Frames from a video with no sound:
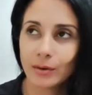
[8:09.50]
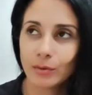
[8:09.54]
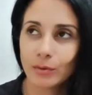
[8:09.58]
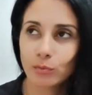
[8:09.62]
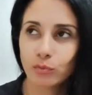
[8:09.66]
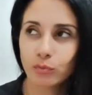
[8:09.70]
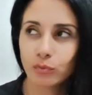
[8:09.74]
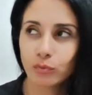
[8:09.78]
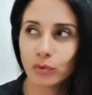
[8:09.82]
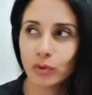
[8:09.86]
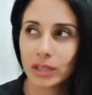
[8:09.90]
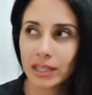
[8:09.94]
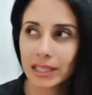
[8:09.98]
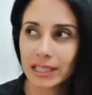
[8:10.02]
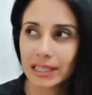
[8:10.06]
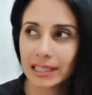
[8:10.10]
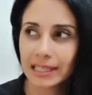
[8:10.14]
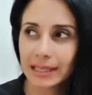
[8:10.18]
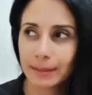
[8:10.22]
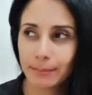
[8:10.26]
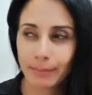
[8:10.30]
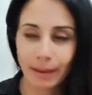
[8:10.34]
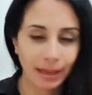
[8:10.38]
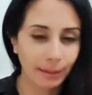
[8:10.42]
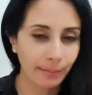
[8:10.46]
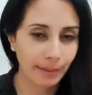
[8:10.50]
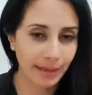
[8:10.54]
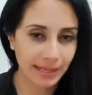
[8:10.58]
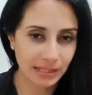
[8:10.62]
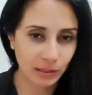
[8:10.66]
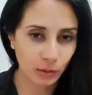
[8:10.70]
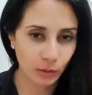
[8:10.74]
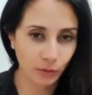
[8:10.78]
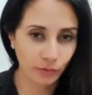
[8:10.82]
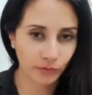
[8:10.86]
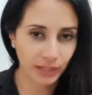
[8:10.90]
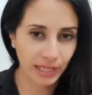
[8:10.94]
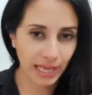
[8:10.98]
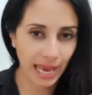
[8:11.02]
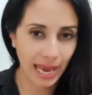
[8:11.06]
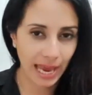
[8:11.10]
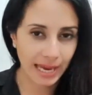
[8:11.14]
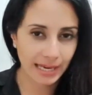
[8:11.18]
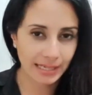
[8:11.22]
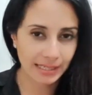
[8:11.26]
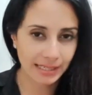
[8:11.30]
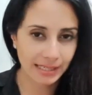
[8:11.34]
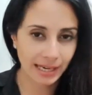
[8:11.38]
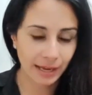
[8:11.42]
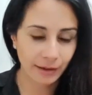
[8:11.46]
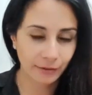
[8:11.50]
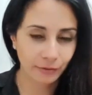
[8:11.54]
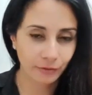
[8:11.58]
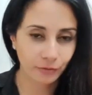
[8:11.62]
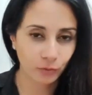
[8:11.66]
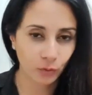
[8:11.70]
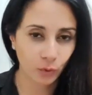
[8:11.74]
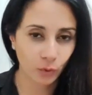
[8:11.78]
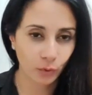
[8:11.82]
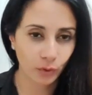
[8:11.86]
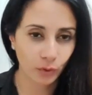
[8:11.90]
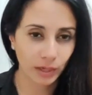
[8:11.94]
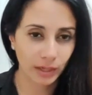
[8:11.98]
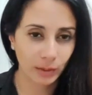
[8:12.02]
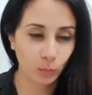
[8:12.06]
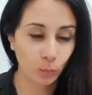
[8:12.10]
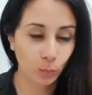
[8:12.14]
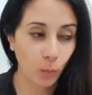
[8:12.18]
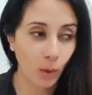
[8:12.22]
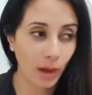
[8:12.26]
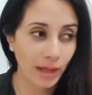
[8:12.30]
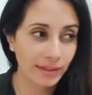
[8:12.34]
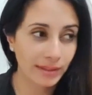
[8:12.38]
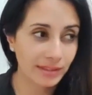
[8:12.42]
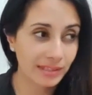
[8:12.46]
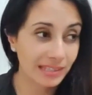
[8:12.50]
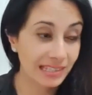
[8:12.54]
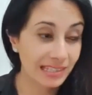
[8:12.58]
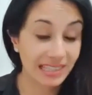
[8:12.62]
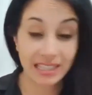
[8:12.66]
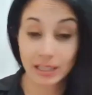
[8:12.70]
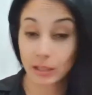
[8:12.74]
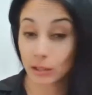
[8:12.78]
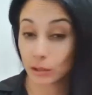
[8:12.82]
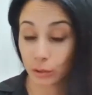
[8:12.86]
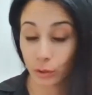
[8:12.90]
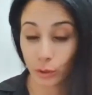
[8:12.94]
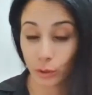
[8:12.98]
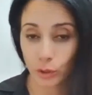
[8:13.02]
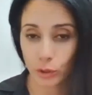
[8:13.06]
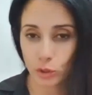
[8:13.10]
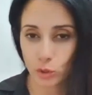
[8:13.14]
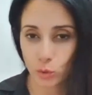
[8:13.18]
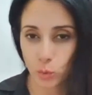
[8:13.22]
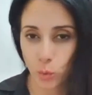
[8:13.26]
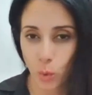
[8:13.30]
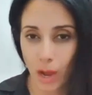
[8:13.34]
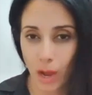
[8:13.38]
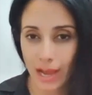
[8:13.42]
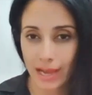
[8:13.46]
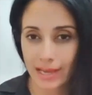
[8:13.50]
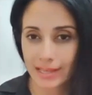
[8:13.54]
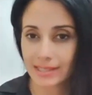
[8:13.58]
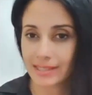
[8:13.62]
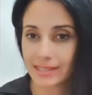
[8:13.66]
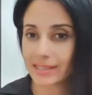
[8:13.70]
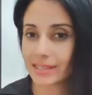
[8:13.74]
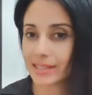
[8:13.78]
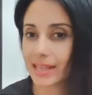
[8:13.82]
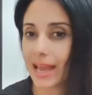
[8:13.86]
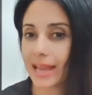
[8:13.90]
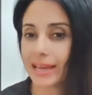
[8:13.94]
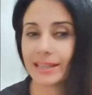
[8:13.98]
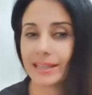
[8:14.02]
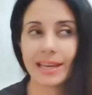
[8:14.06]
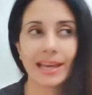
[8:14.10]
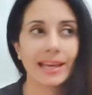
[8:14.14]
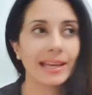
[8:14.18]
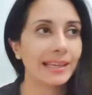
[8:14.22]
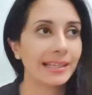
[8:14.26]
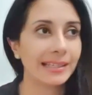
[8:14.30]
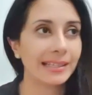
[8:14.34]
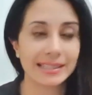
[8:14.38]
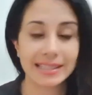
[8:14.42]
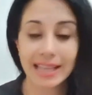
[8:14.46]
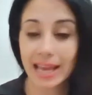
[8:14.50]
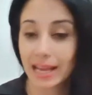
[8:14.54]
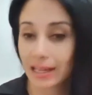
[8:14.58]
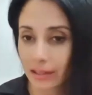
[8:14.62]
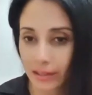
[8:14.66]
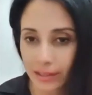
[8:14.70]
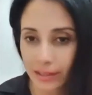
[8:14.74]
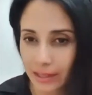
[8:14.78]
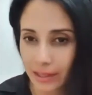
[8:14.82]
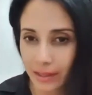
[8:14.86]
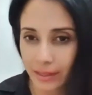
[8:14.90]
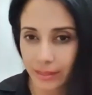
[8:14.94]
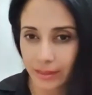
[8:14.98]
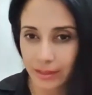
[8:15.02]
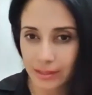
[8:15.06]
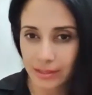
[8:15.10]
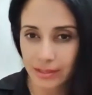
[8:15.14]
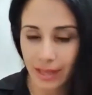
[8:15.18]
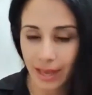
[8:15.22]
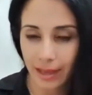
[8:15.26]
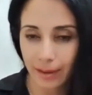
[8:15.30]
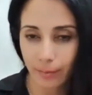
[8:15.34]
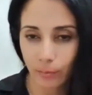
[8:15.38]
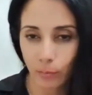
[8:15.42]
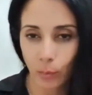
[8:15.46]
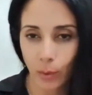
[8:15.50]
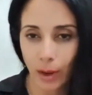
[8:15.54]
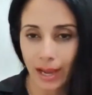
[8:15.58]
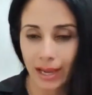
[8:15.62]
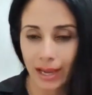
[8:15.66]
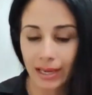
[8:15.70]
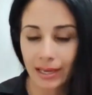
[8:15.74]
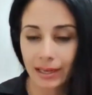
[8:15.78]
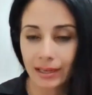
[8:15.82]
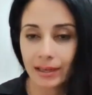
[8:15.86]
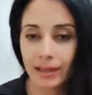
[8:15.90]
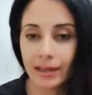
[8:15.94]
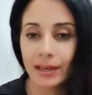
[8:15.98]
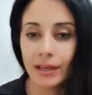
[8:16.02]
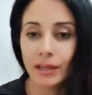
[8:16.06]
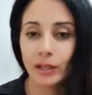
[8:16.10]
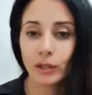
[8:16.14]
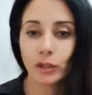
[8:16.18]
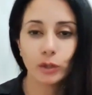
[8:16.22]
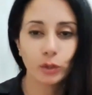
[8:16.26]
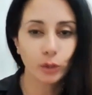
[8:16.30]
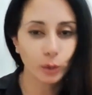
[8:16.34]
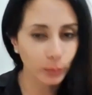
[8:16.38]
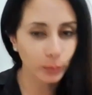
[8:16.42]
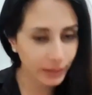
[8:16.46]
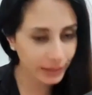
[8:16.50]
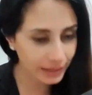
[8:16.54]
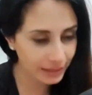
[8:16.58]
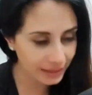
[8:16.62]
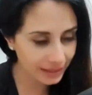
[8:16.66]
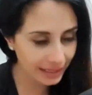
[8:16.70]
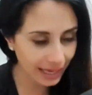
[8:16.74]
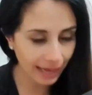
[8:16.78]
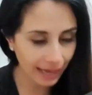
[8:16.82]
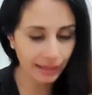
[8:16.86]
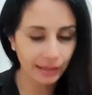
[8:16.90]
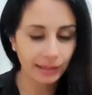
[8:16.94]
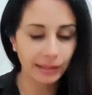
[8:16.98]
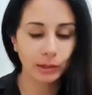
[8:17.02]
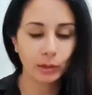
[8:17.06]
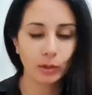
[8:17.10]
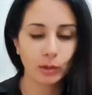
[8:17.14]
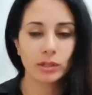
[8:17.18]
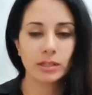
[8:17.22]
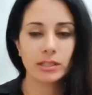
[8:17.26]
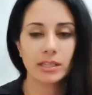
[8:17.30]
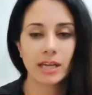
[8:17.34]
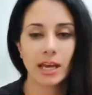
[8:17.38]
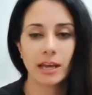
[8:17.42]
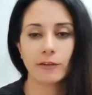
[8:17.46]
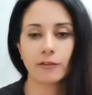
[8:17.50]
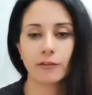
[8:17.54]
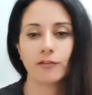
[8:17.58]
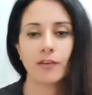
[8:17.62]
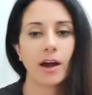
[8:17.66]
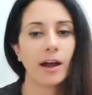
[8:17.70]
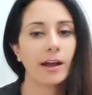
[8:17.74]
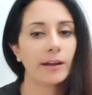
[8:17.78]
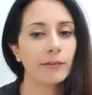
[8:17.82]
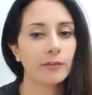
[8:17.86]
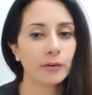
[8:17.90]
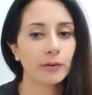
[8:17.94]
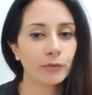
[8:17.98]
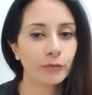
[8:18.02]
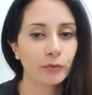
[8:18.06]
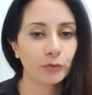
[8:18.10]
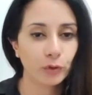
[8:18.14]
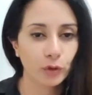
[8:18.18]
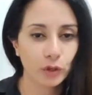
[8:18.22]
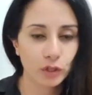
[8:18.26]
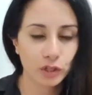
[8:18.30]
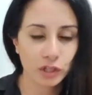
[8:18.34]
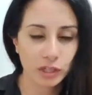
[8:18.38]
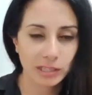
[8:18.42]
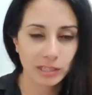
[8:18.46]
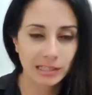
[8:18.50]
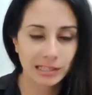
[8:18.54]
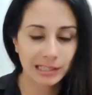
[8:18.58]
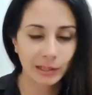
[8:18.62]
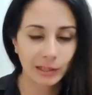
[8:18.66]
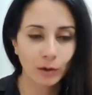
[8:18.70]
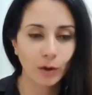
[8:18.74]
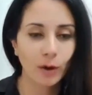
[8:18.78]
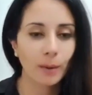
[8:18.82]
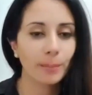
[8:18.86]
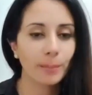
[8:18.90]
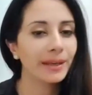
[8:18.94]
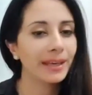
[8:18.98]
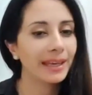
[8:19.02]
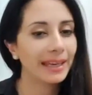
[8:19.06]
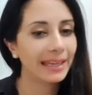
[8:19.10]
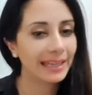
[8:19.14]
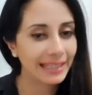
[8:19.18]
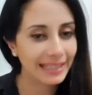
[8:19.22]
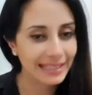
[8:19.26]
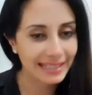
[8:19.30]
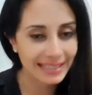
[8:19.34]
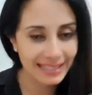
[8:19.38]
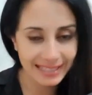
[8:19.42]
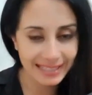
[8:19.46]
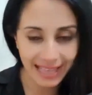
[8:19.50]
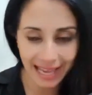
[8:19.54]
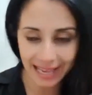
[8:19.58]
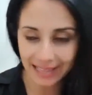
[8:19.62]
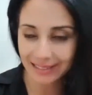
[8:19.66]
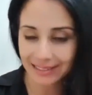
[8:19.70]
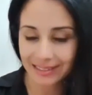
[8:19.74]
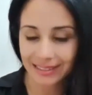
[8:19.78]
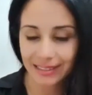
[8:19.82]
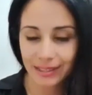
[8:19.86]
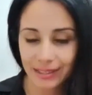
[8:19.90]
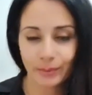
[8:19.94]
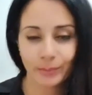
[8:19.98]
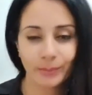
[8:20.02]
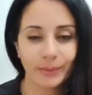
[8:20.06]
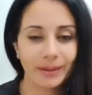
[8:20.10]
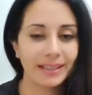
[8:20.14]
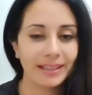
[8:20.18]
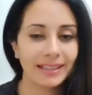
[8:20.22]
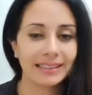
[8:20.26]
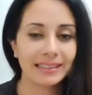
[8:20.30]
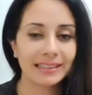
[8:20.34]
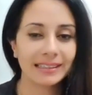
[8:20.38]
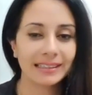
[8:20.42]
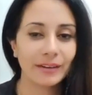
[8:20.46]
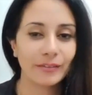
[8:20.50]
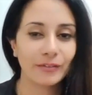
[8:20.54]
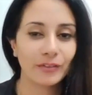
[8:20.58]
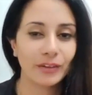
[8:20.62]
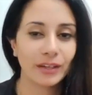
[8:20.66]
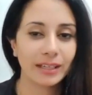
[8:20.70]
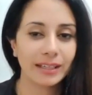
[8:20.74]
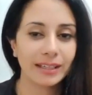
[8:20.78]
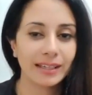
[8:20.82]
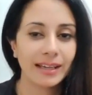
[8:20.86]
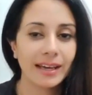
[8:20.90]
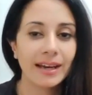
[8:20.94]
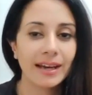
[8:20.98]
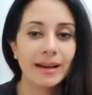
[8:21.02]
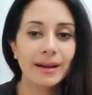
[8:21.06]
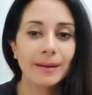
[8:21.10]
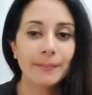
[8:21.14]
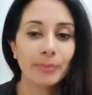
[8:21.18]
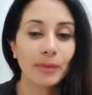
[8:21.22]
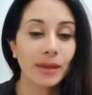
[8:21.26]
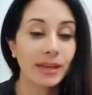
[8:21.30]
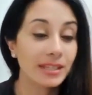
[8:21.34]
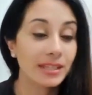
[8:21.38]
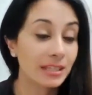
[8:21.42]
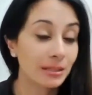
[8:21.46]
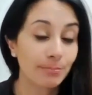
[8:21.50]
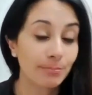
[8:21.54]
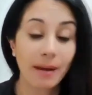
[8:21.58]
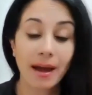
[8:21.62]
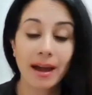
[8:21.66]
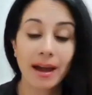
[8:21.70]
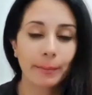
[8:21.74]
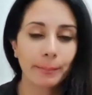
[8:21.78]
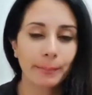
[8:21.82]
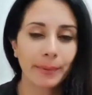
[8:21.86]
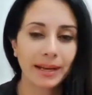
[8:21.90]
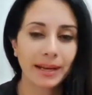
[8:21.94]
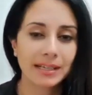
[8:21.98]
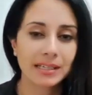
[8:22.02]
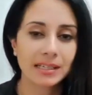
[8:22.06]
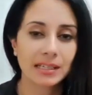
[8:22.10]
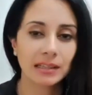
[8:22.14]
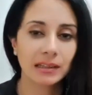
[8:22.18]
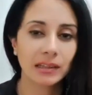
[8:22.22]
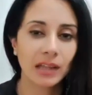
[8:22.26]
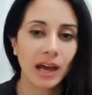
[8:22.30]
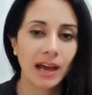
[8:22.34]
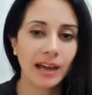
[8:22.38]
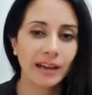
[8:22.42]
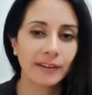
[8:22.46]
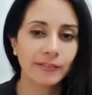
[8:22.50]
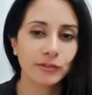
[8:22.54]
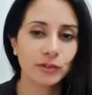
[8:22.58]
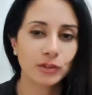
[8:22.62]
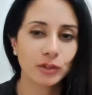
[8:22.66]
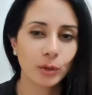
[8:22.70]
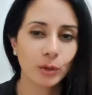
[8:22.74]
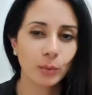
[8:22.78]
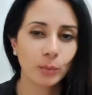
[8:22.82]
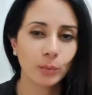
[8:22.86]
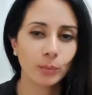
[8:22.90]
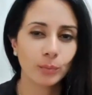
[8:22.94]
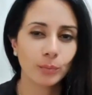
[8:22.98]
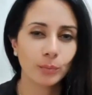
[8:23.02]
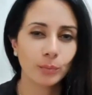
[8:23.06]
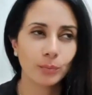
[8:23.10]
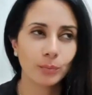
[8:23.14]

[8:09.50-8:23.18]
really make myself a candidate for it once, let alone twice, and exactly in the same way. Exactly on day 5, it ferociously got me, and exactly at week 11, I sparked back to life. So